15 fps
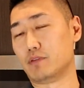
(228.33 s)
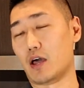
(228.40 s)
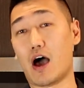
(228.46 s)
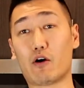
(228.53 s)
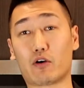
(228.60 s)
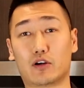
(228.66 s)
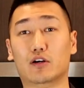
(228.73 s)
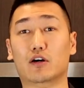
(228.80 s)

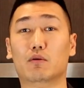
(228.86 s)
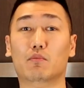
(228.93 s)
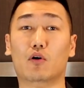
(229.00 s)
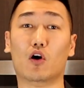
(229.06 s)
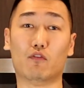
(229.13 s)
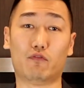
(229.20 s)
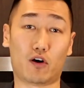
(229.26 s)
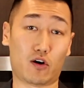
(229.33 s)
outcome
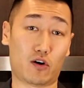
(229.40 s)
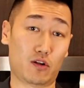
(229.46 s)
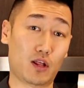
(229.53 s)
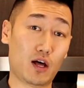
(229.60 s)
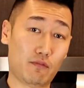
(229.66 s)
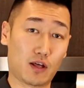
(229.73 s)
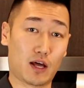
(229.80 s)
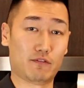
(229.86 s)
of our
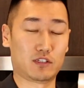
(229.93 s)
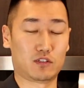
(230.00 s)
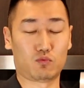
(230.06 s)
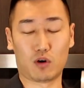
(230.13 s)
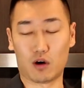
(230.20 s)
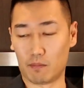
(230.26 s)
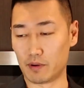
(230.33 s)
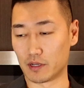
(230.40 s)
love life as well.